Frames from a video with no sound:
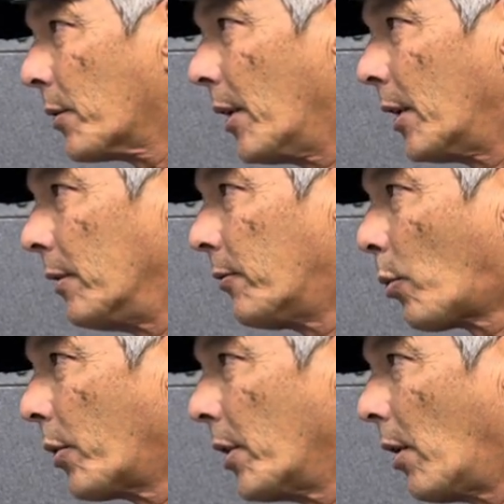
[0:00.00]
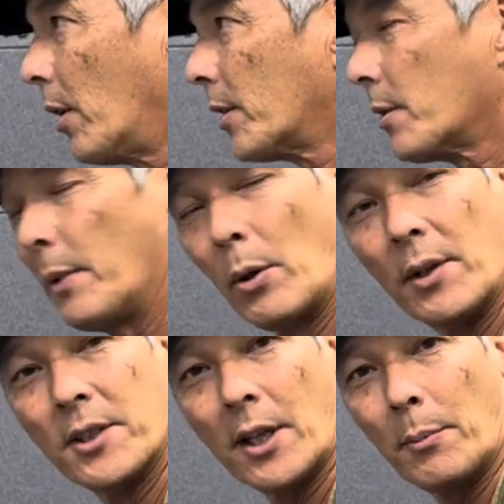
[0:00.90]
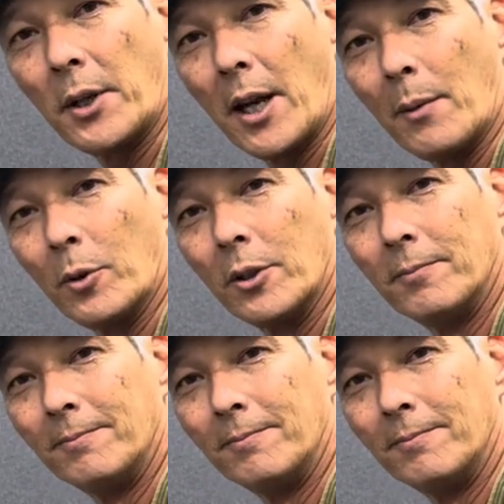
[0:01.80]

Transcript: so 104 yards. Let me go ahead and set up the camera.